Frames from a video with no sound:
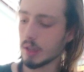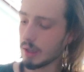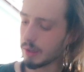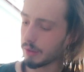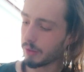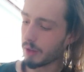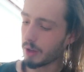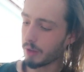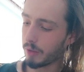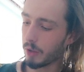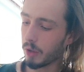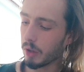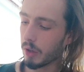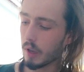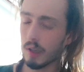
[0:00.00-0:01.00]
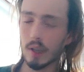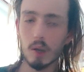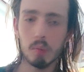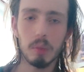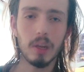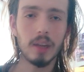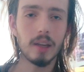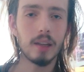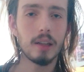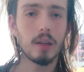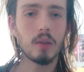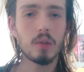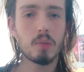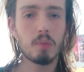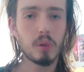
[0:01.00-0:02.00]
If you're not allowed to play any
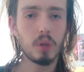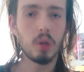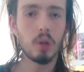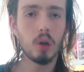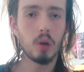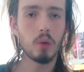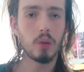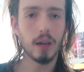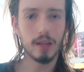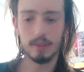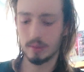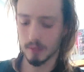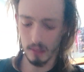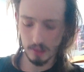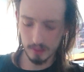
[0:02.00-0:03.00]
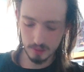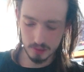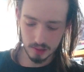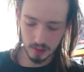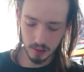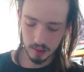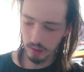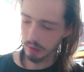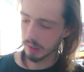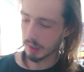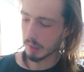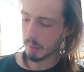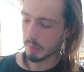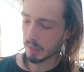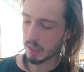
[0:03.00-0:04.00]
notes below that, then you can start on like
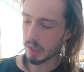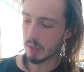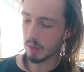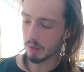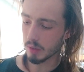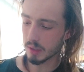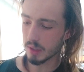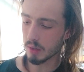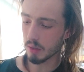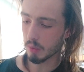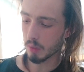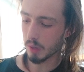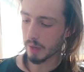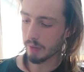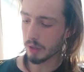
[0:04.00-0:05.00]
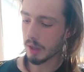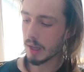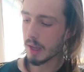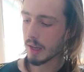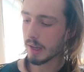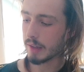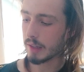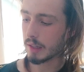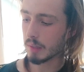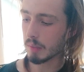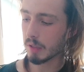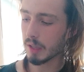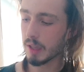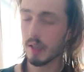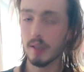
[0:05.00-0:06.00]
B or D or whatever, and then you can
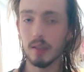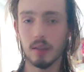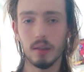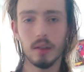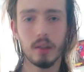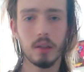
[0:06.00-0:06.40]
play